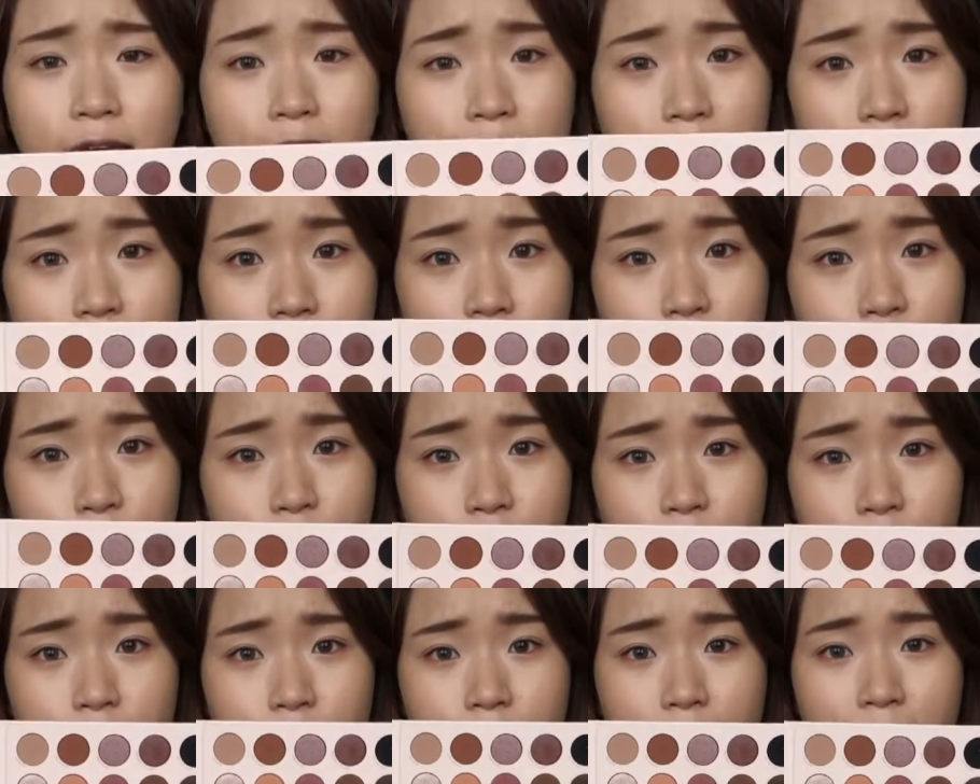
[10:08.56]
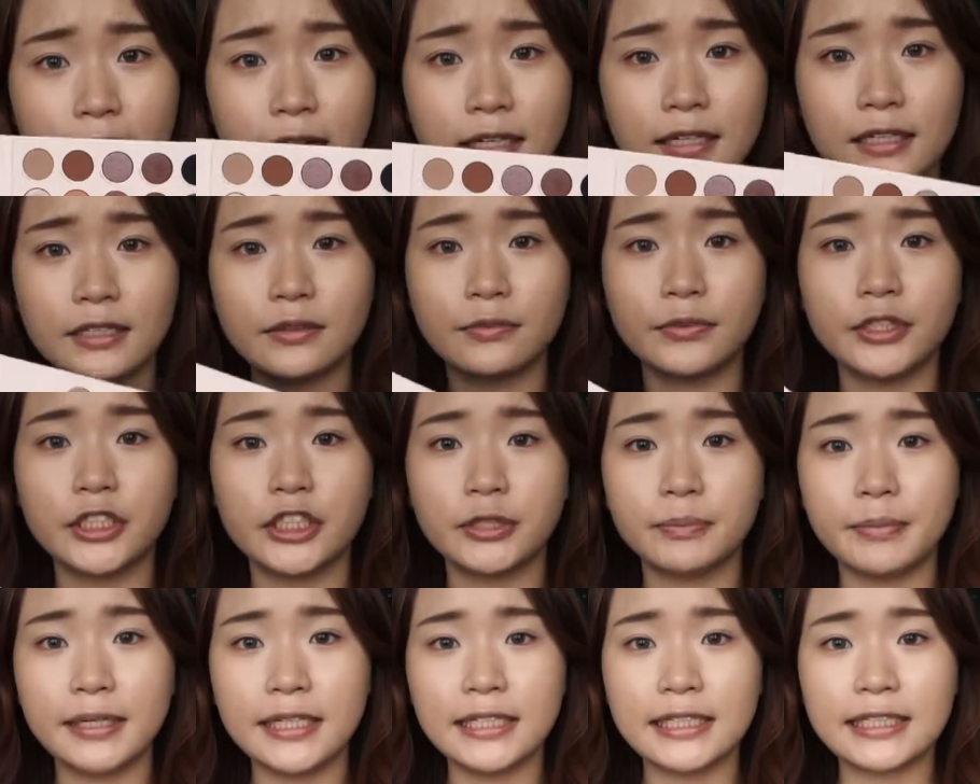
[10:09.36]
it is a neutral palette,
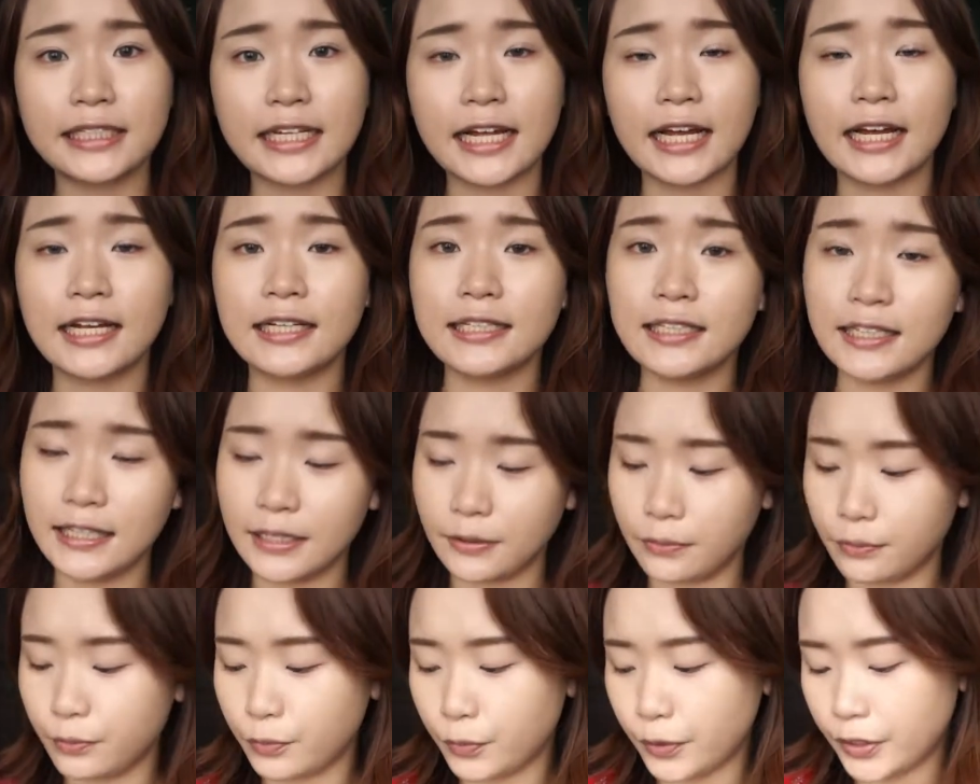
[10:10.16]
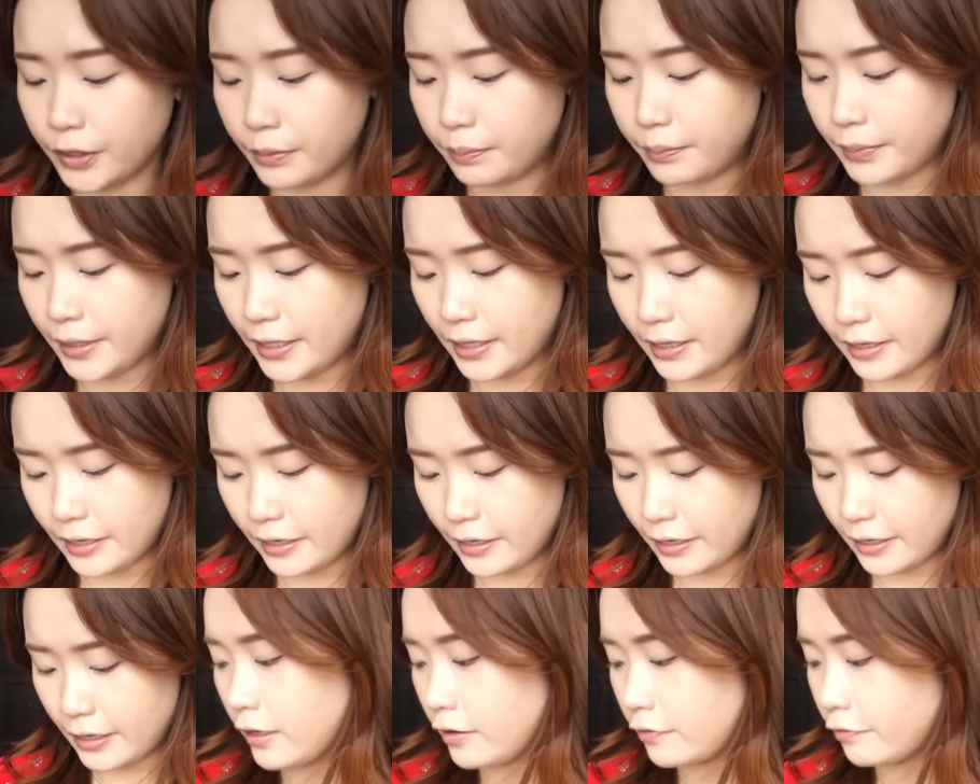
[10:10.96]
which means that it would
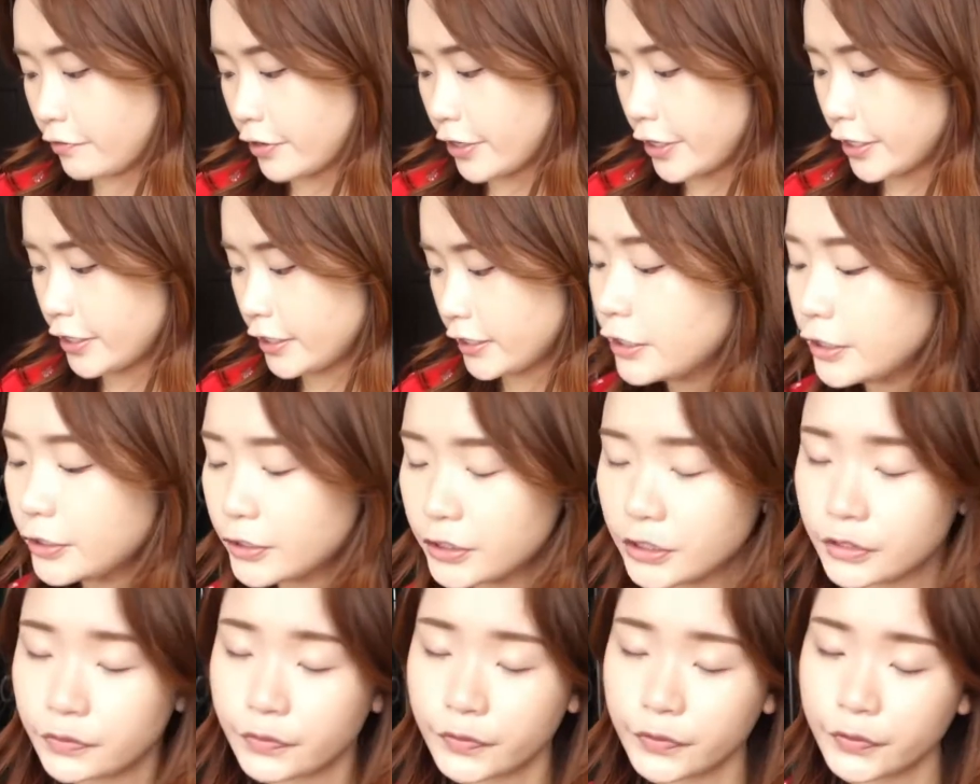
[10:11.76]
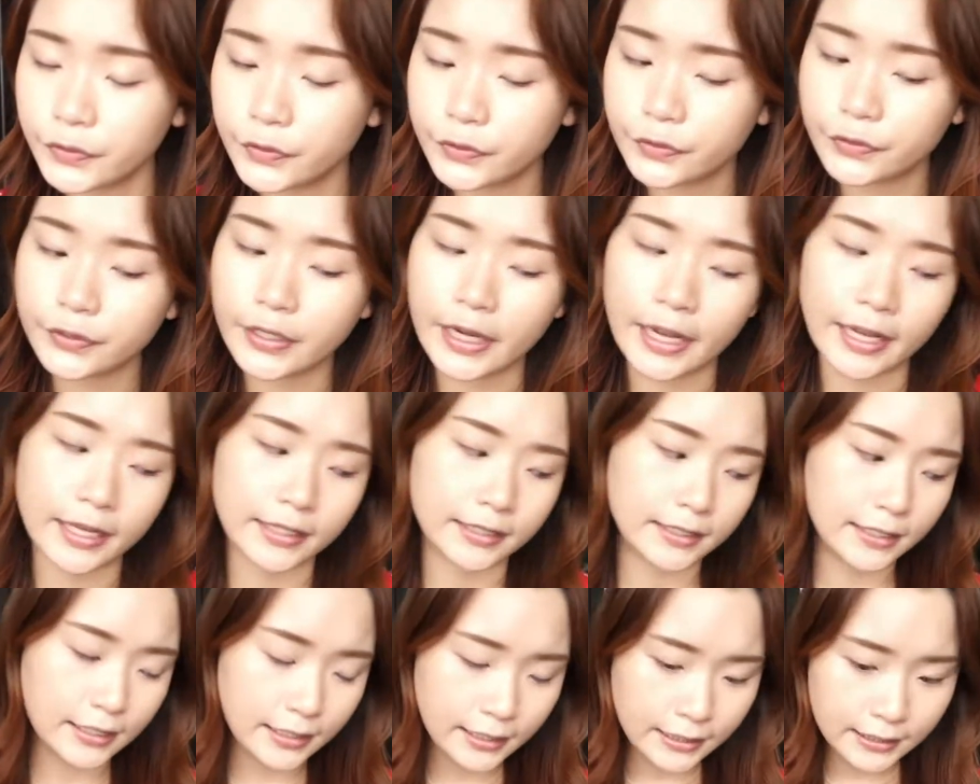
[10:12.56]
be a very useful
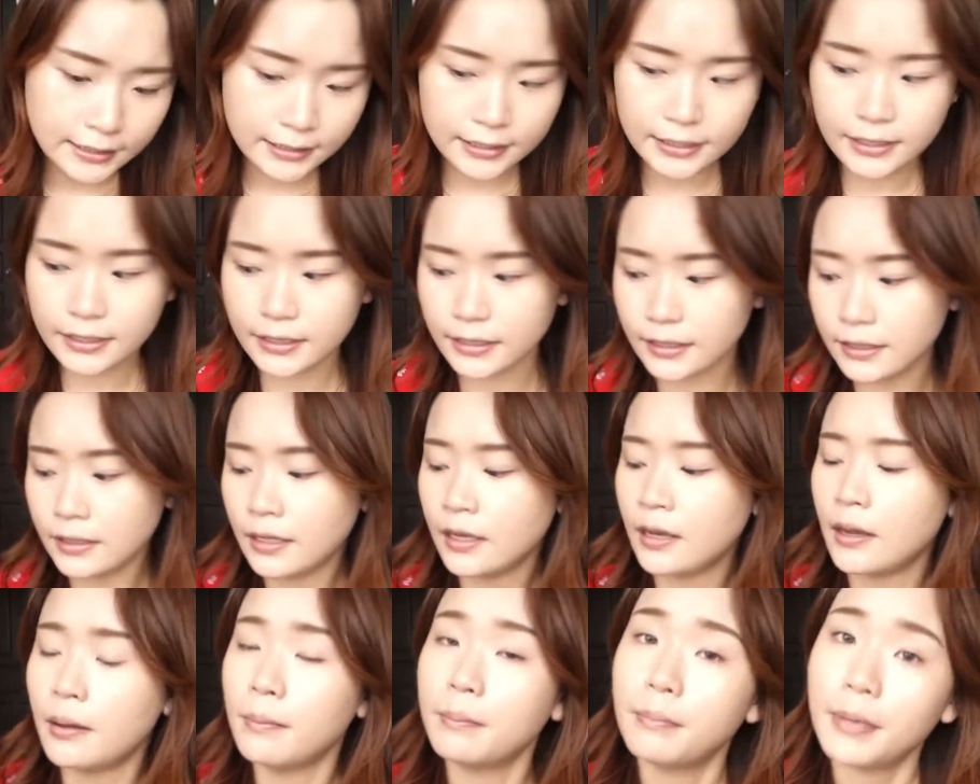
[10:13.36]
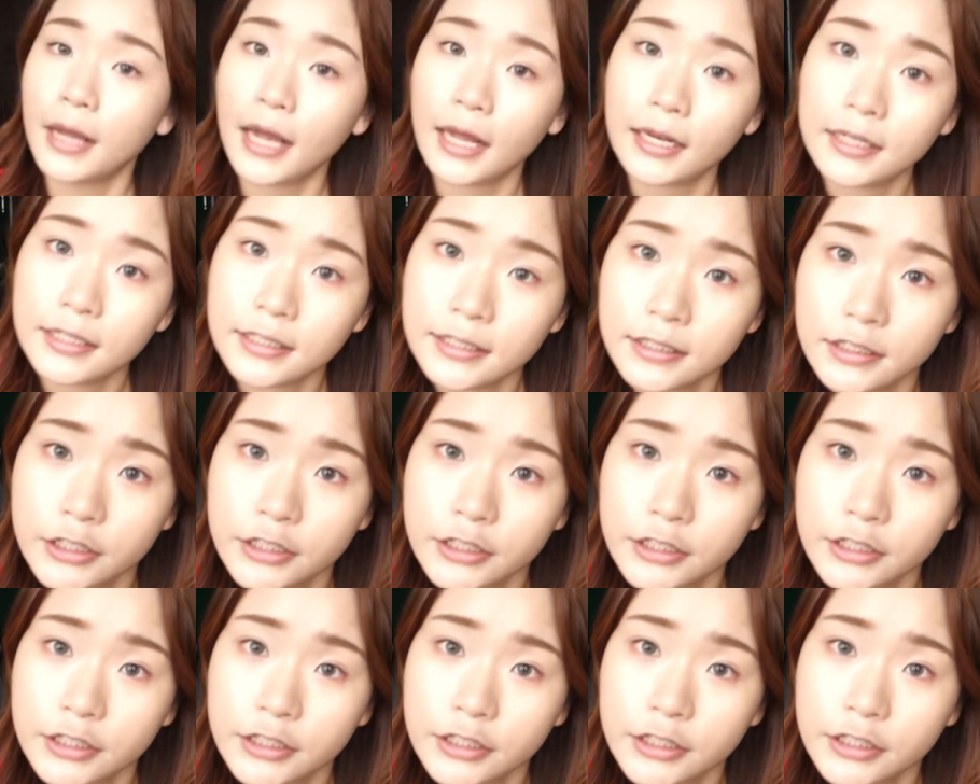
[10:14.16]
and easy palette